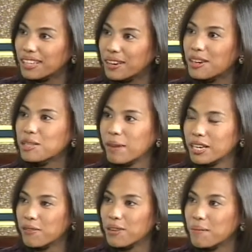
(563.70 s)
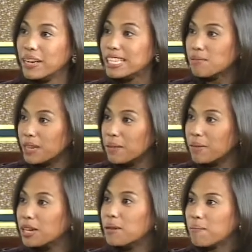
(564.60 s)
The corresponding fee. But it's
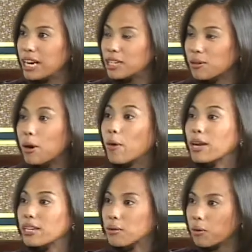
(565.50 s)
minimal compared to going into